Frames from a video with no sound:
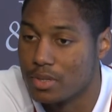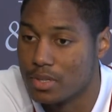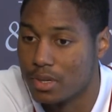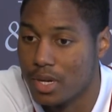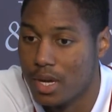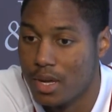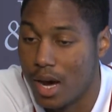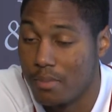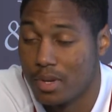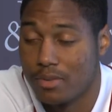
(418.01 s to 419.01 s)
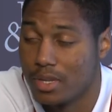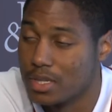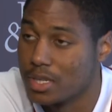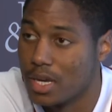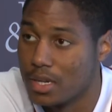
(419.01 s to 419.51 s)
So I'm definitely
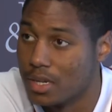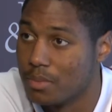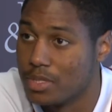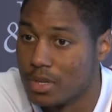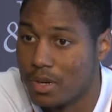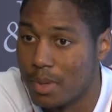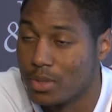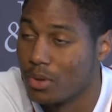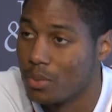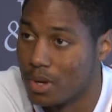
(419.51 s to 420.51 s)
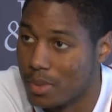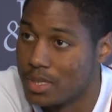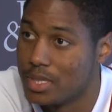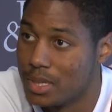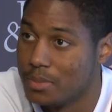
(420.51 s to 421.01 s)
excited, and I'm sure I'm not the only one on my
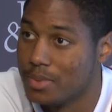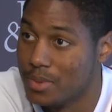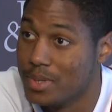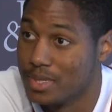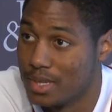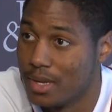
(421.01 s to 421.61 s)
team who